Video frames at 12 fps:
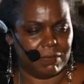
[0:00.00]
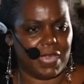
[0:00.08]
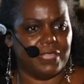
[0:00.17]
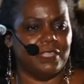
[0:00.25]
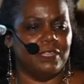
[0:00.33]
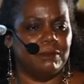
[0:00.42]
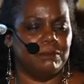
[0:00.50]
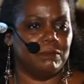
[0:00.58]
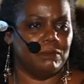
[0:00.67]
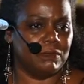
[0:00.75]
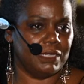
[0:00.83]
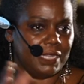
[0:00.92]
and then
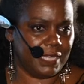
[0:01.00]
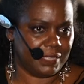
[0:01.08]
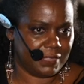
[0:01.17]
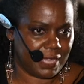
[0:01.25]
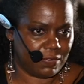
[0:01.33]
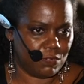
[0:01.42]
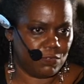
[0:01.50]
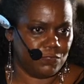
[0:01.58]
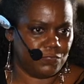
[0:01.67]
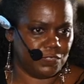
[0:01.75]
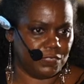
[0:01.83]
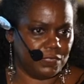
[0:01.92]
lay that
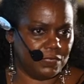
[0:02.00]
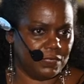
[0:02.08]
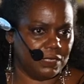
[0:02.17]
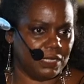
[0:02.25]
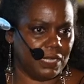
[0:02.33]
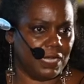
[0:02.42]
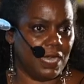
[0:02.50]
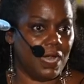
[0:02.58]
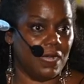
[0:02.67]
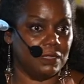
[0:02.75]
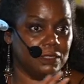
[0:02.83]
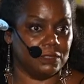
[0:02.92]
over
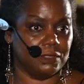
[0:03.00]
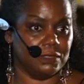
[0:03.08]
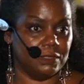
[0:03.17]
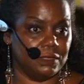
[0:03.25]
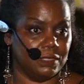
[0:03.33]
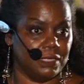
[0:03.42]
color